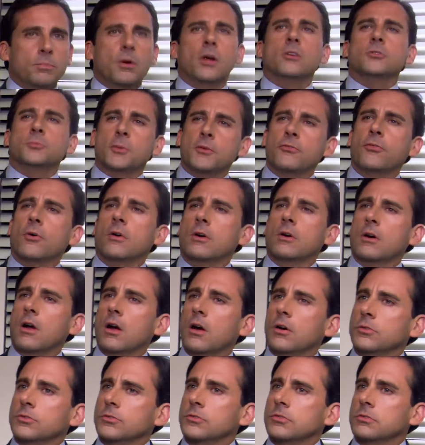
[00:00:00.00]
Bros before
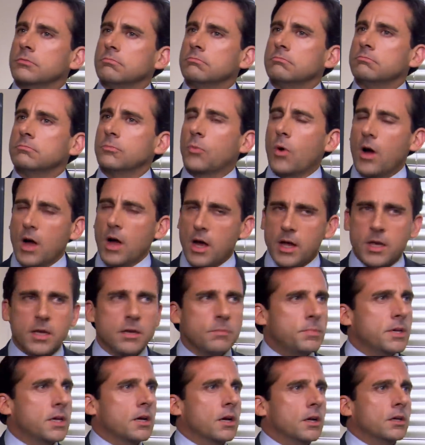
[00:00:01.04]
hoes. Why?
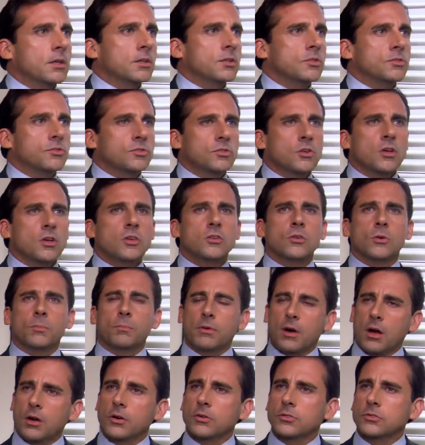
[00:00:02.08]
Because your
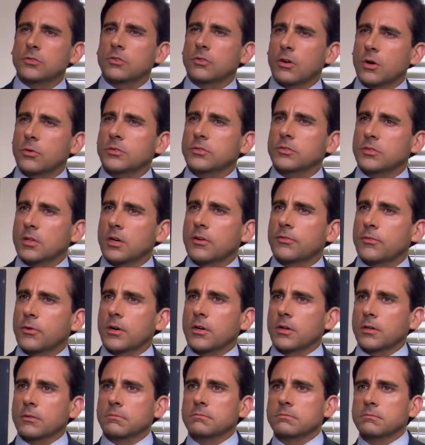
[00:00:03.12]
bros are always there
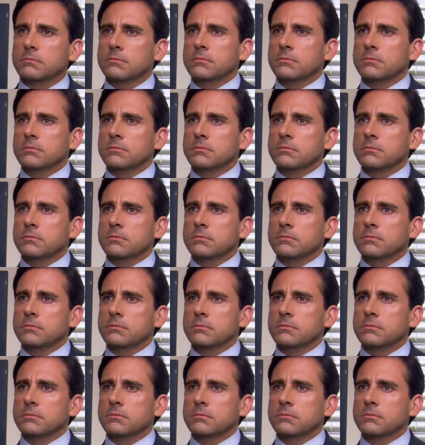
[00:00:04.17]
for you.